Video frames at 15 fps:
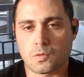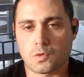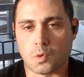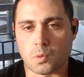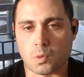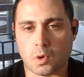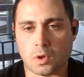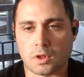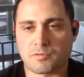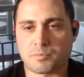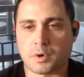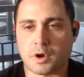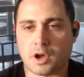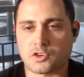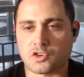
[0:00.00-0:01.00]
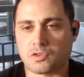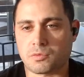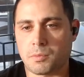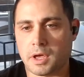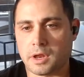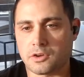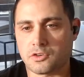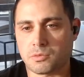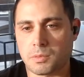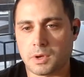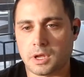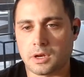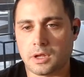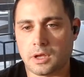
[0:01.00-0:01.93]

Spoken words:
the role of project management